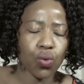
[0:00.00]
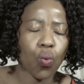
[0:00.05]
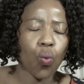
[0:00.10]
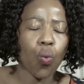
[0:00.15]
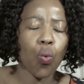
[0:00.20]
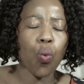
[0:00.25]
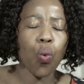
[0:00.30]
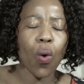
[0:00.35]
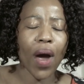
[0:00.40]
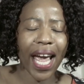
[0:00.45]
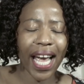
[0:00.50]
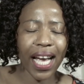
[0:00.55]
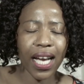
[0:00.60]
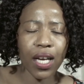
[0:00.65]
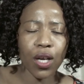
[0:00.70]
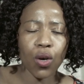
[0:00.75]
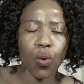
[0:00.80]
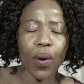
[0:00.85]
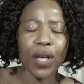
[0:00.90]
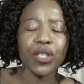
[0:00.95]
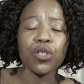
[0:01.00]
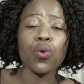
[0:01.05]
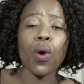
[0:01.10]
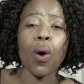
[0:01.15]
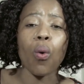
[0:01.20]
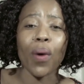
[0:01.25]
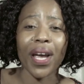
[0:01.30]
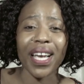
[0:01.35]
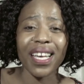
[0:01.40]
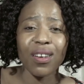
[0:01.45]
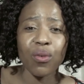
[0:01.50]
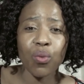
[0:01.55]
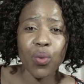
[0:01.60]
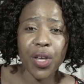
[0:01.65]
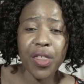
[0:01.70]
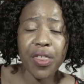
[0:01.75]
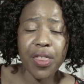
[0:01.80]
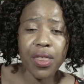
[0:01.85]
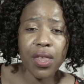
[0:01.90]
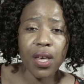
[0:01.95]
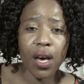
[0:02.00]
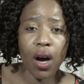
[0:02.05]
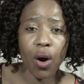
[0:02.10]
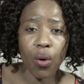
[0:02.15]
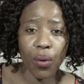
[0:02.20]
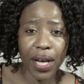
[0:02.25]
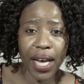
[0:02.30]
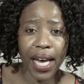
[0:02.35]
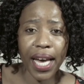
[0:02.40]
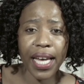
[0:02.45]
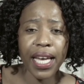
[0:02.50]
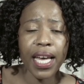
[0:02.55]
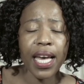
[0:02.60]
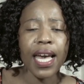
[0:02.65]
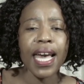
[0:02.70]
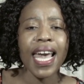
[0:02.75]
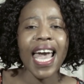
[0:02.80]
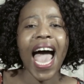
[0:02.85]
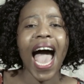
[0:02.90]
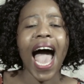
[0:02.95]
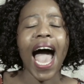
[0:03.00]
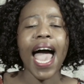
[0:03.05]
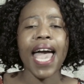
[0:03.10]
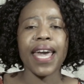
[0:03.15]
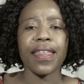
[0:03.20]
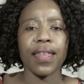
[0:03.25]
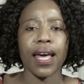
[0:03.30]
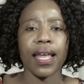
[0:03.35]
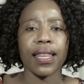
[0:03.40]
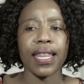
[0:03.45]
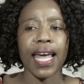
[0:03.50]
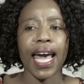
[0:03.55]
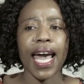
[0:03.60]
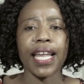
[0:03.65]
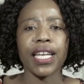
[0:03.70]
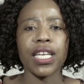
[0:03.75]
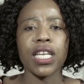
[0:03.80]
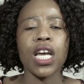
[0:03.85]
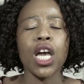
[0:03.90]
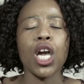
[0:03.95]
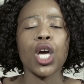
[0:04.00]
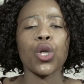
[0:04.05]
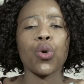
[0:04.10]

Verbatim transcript: to work what you are working with okay either than